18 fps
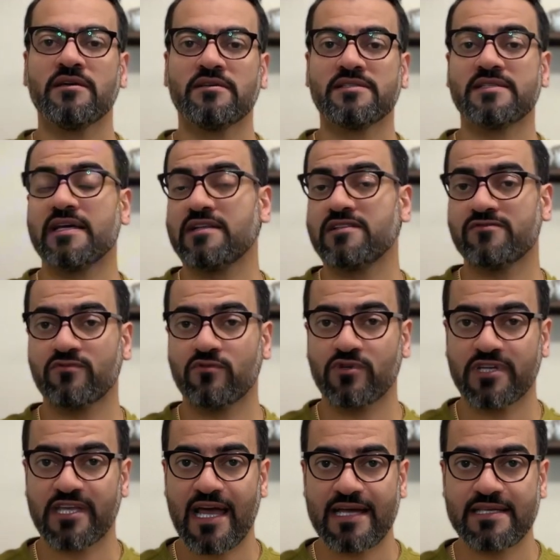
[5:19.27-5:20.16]
sales
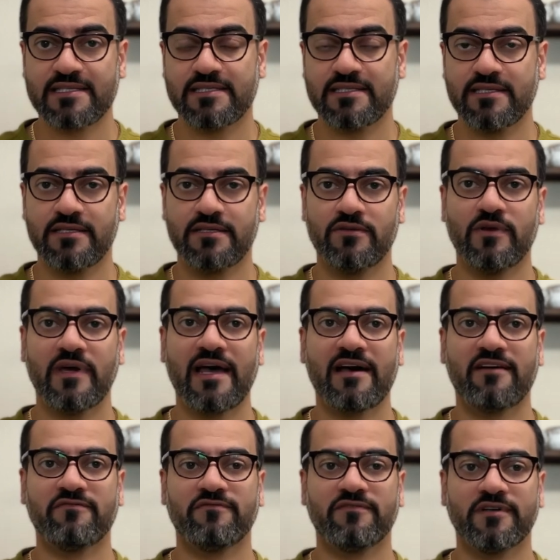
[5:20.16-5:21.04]
forecasting. You
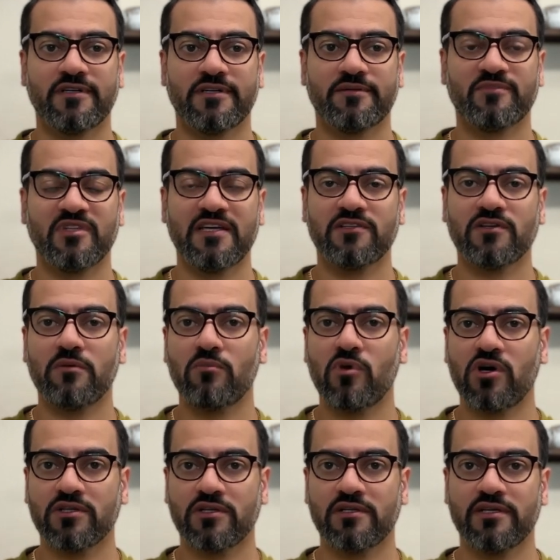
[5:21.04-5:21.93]
have data
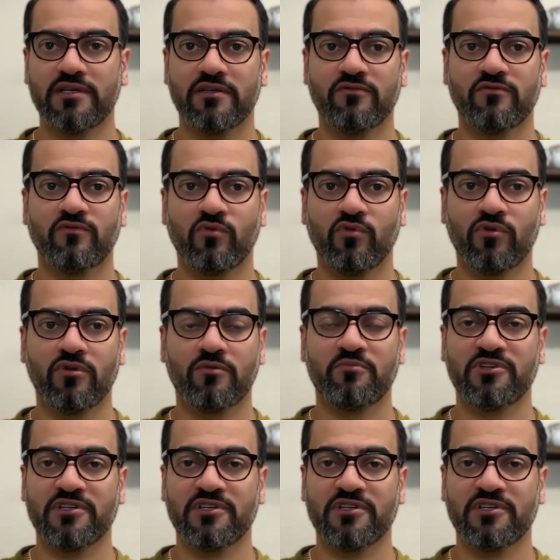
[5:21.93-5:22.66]
modeling for